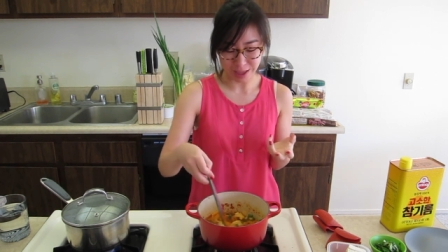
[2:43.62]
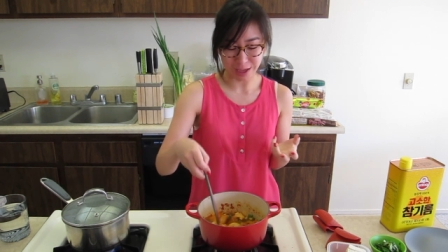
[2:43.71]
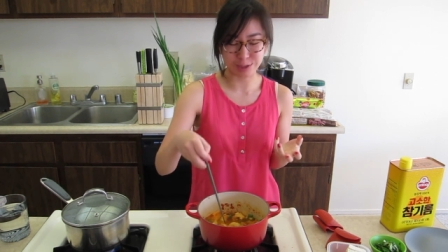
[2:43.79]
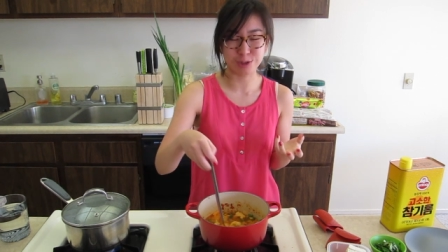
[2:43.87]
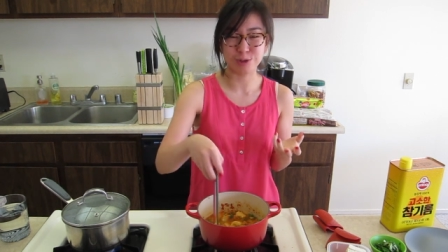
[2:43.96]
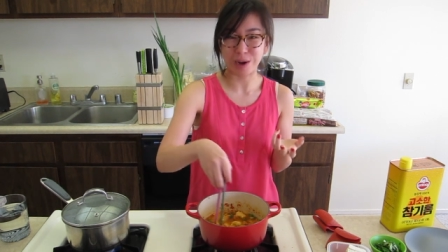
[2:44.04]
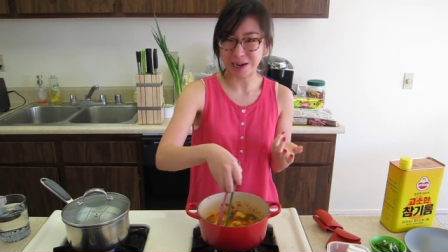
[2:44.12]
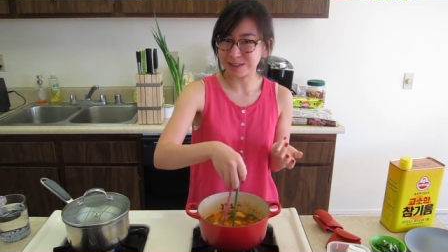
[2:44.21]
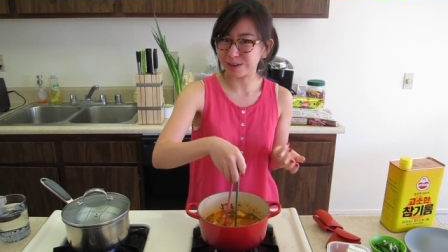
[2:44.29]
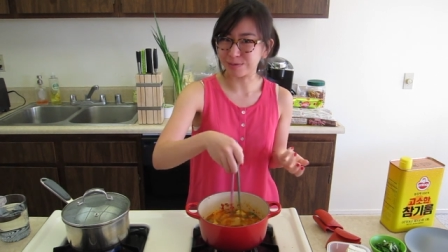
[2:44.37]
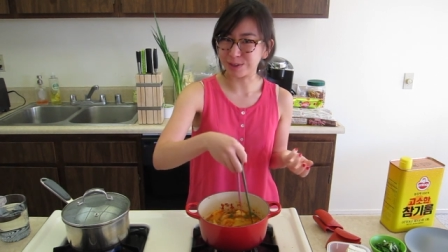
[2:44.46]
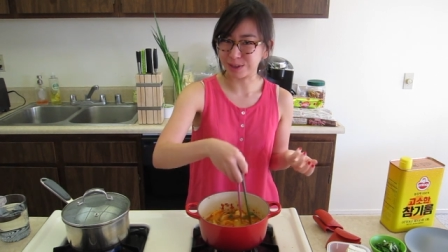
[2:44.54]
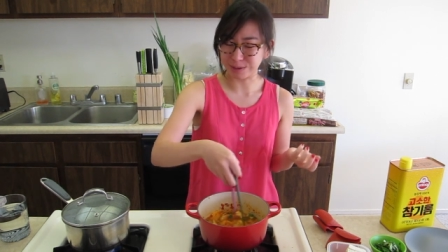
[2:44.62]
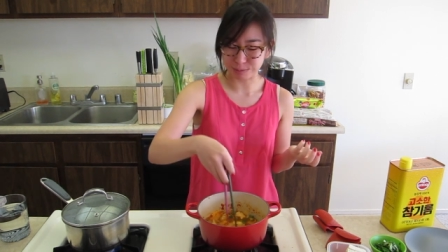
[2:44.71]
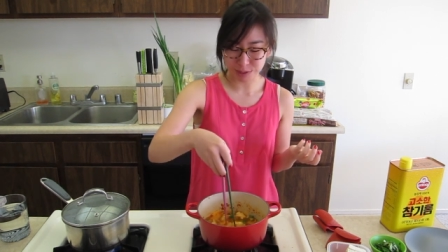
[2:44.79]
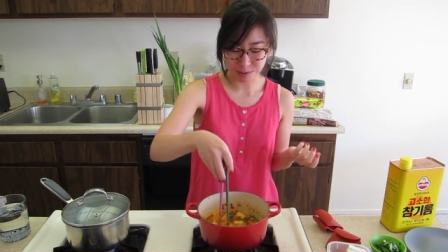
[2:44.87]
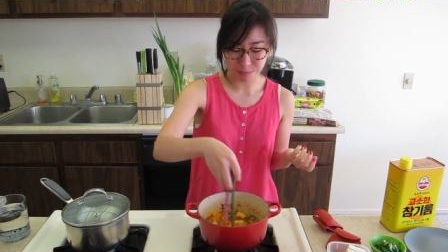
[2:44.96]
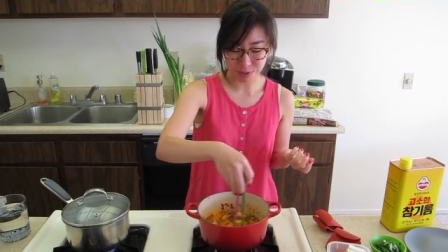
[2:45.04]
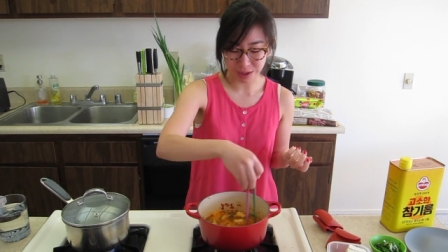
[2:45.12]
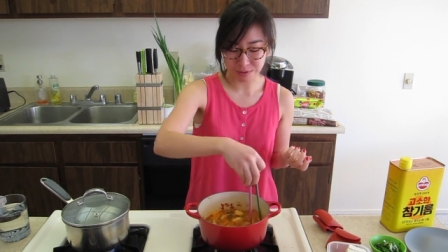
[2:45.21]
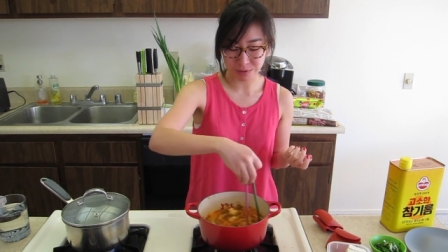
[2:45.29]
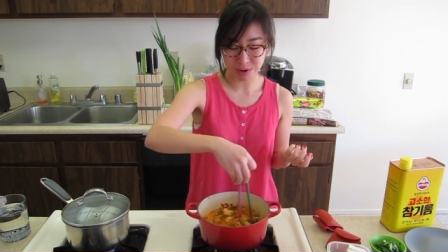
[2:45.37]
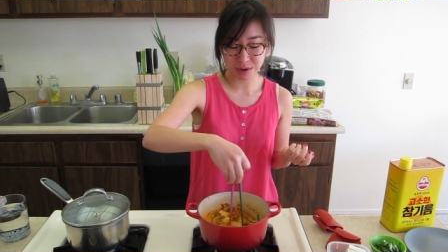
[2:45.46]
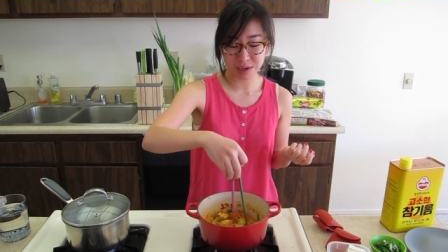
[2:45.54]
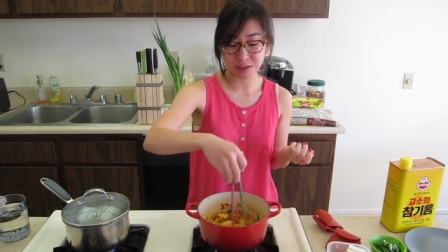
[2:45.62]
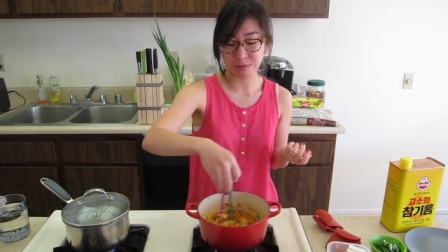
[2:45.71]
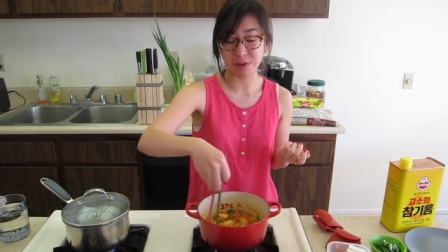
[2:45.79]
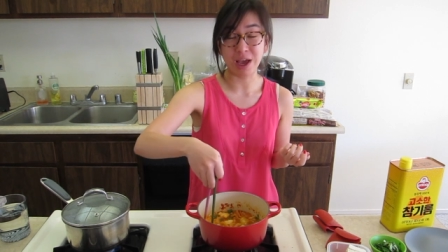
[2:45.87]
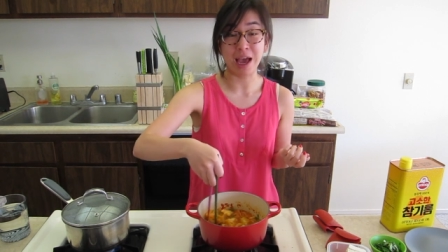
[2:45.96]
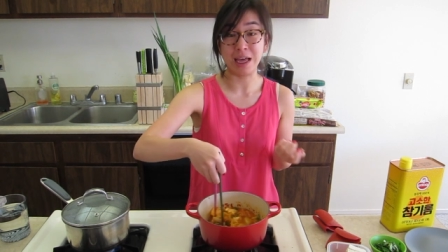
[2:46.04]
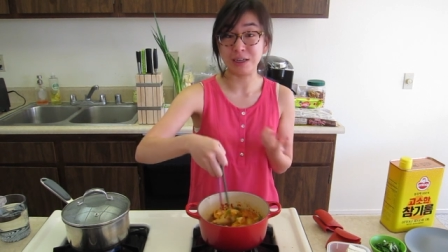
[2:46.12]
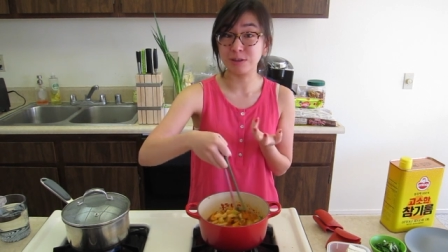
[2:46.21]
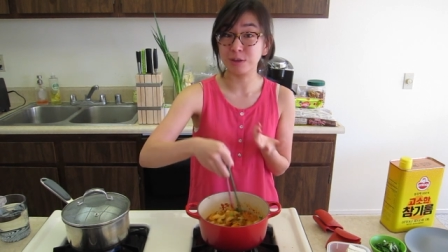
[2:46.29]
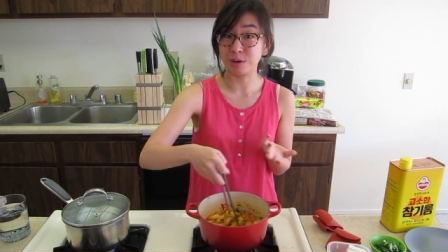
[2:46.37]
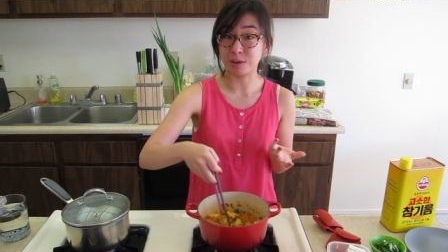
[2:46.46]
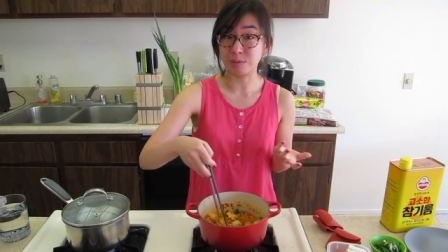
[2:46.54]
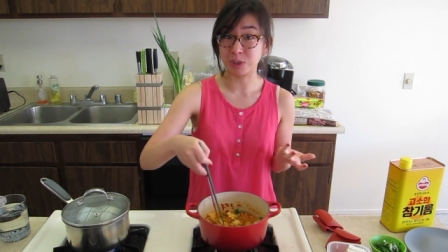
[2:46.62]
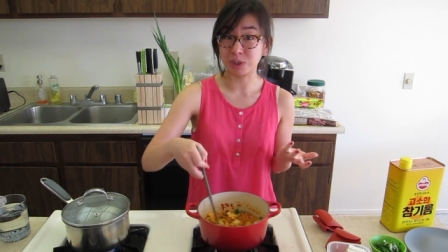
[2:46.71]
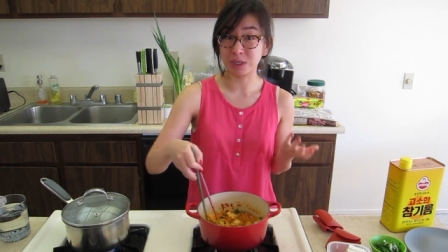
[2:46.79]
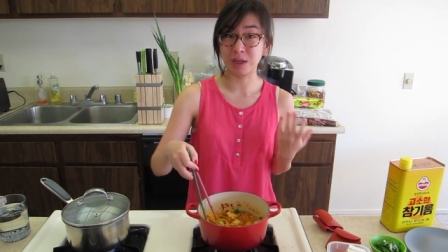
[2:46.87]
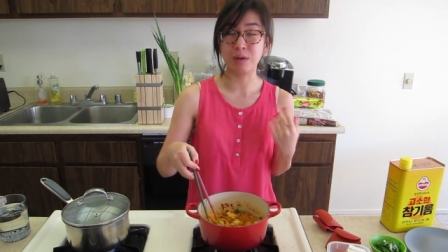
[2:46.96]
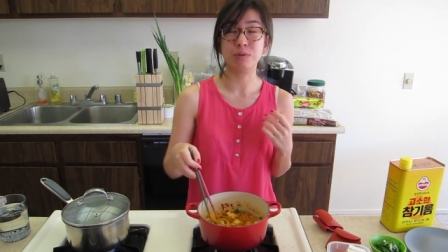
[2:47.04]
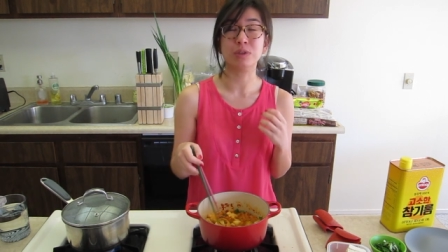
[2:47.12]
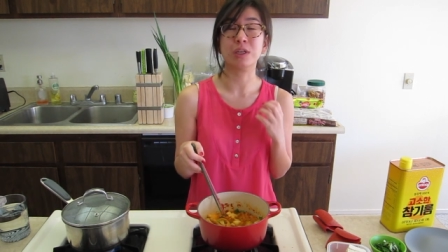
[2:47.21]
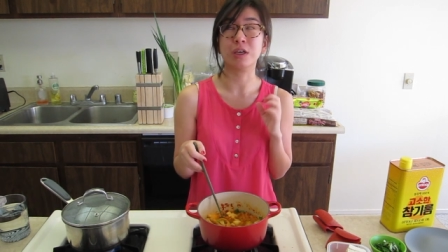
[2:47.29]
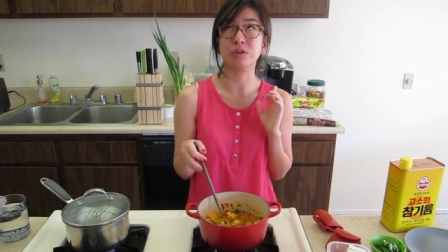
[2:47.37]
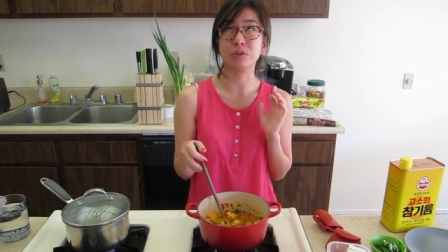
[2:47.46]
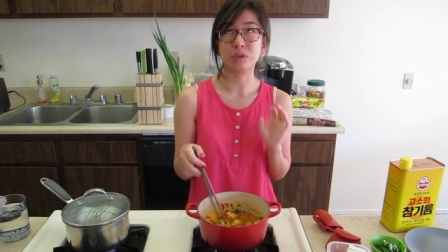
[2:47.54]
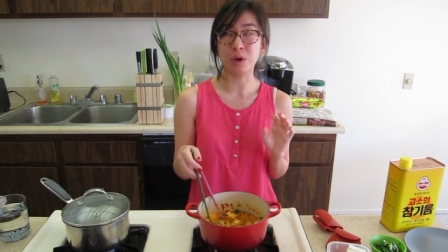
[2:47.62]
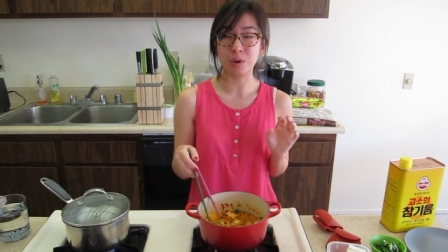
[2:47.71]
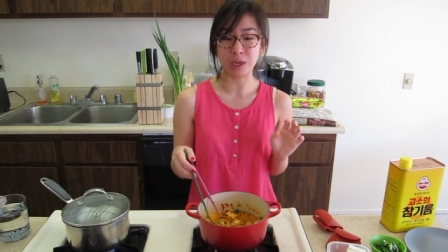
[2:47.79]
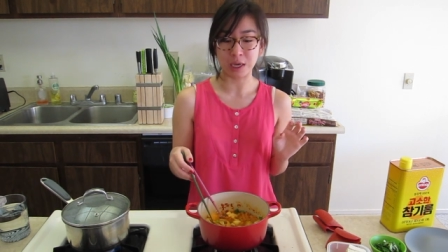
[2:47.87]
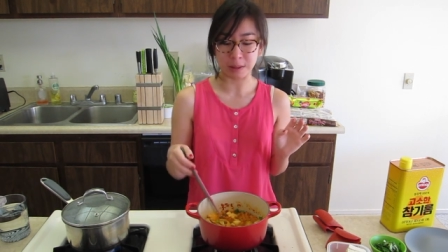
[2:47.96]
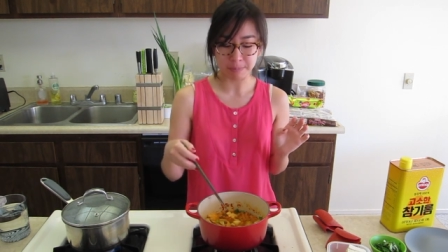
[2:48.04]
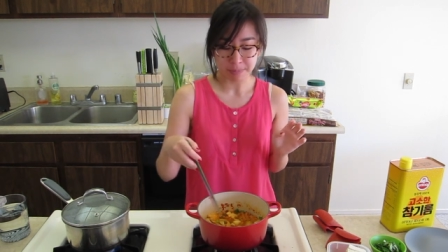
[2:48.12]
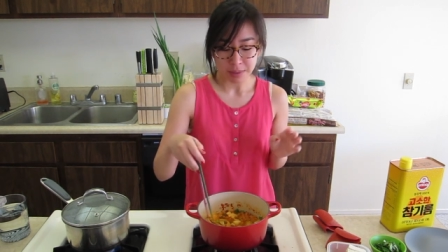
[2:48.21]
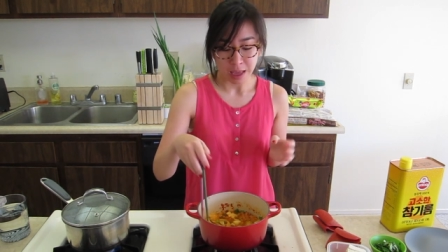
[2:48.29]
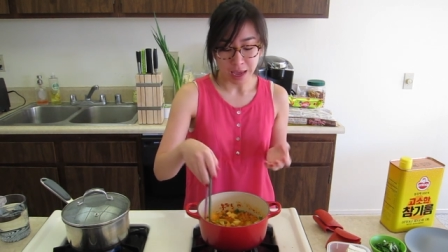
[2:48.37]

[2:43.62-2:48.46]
extract of the kimchi flavor, and if you add it to your kimchi jjigae, it will taste so good.